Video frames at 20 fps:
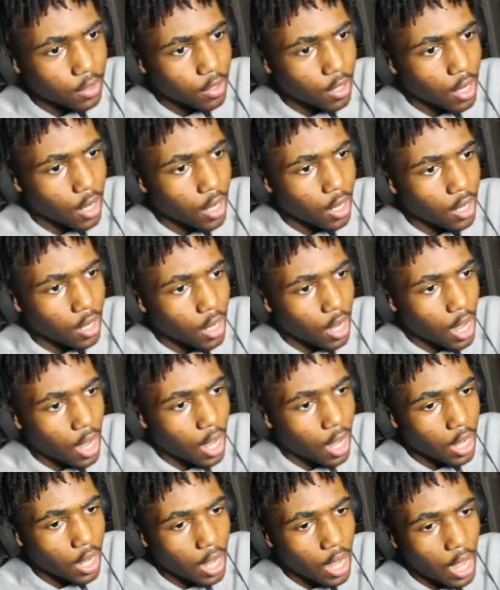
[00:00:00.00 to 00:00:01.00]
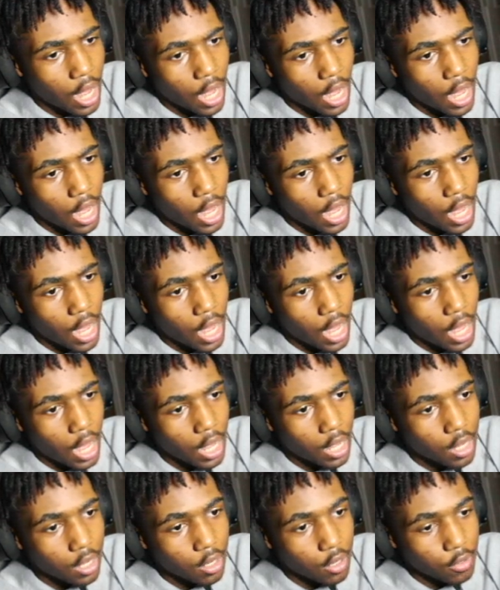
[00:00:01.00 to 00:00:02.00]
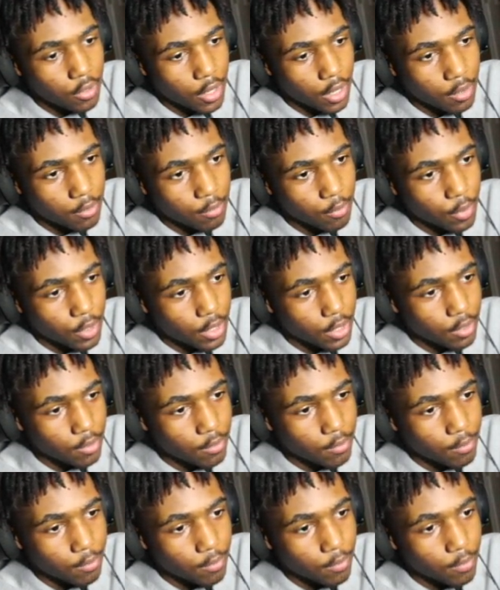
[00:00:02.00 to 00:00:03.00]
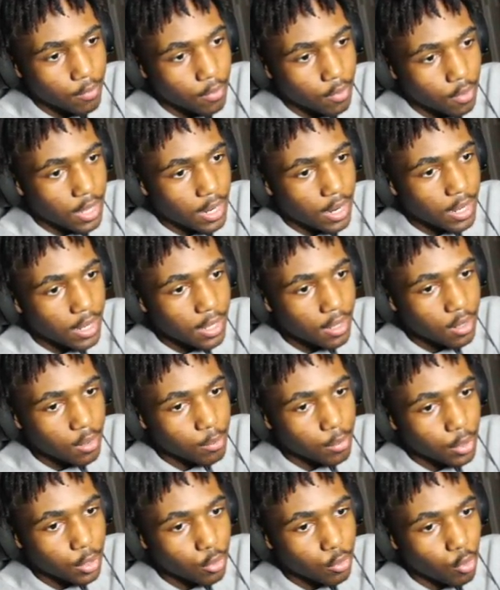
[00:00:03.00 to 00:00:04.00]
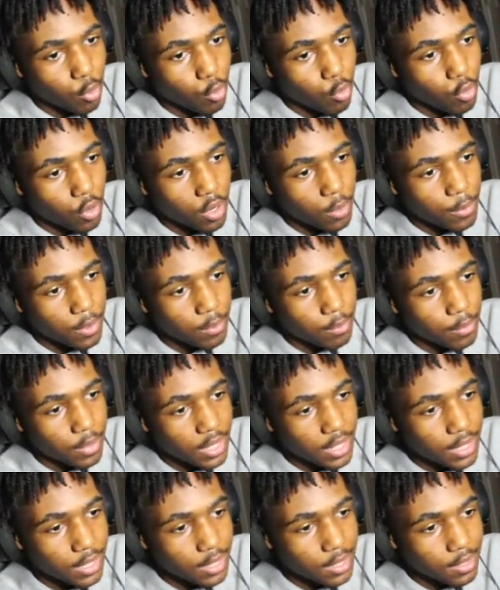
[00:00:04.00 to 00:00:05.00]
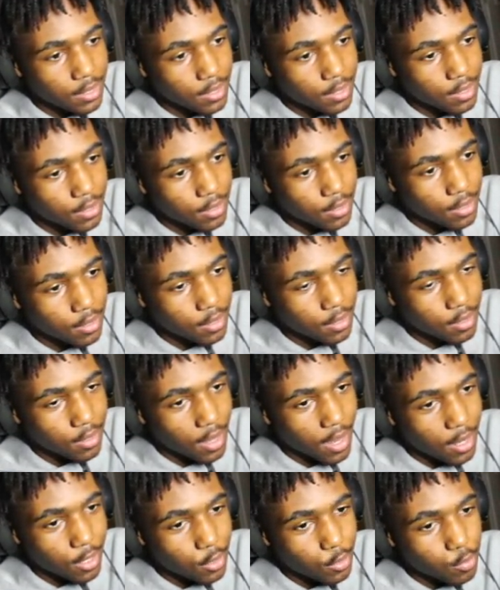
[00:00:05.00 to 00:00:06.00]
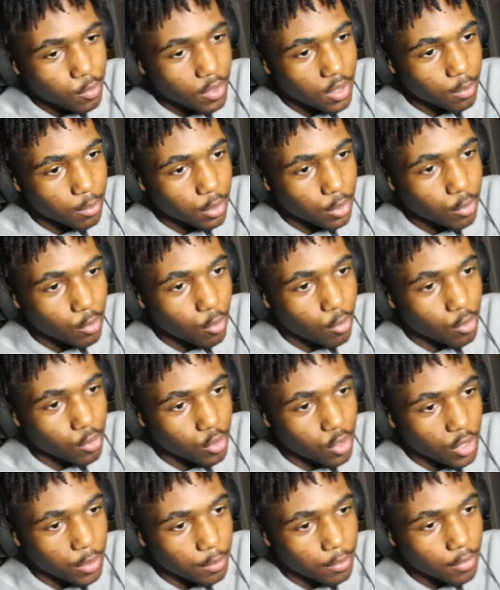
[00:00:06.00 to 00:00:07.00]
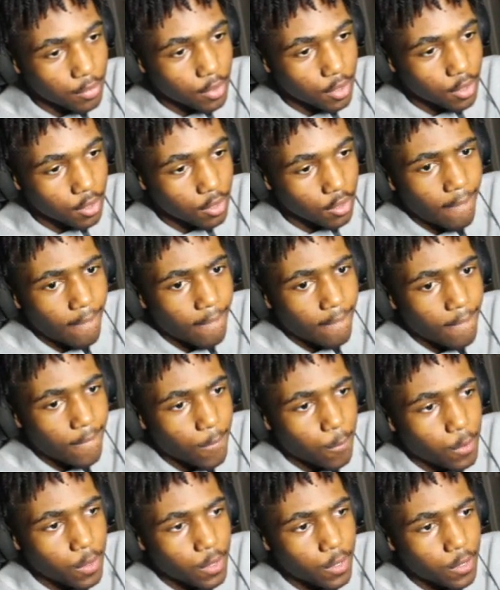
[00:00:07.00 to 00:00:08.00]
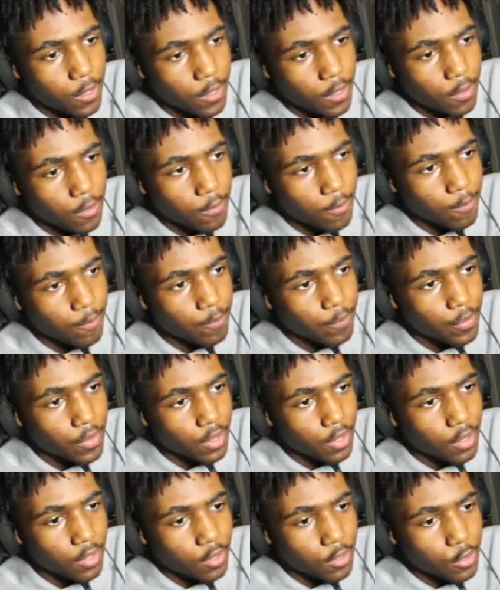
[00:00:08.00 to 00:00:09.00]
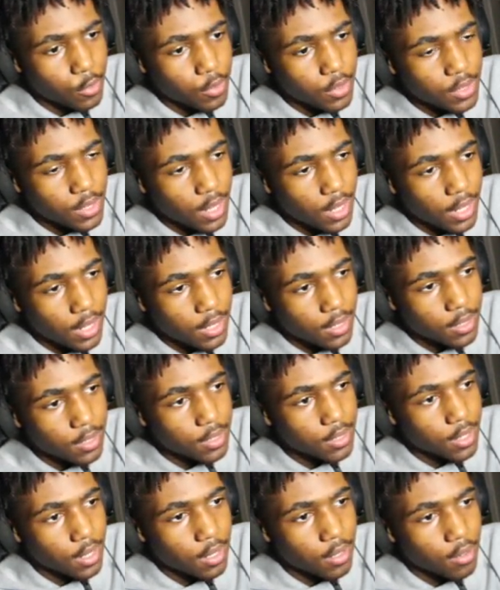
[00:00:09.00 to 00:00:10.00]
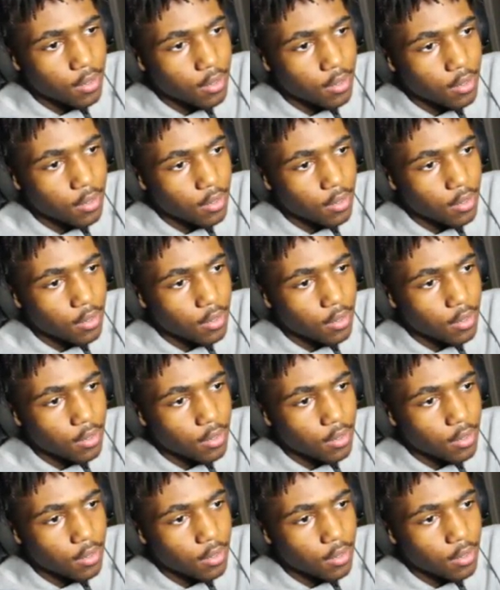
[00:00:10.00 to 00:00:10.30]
Ah, ah, ah. Okay, we're good. Can I get a blue orb, please? I just want a blue orb. We're good. So it's not like a set.